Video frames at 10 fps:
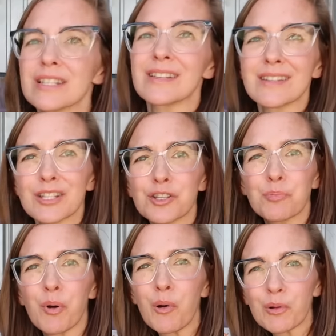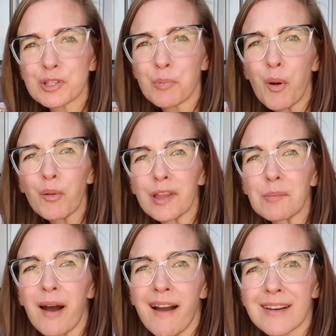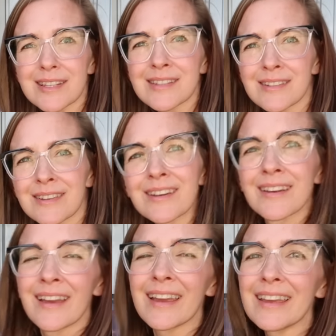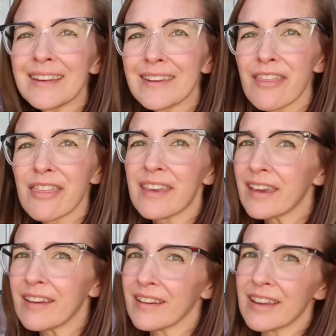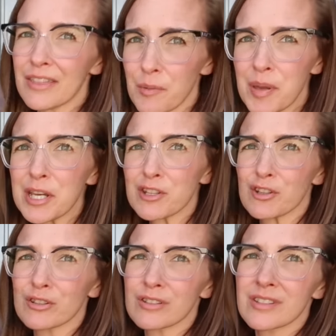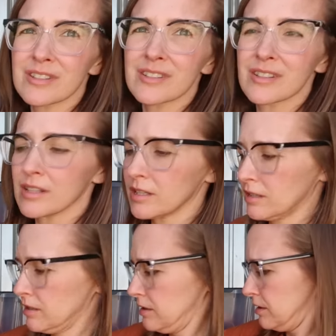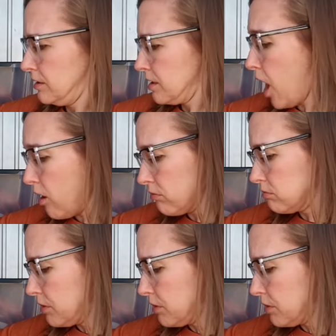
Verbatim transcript: seeing this Chipotle, Chipotle box in the in the pictures. Oh,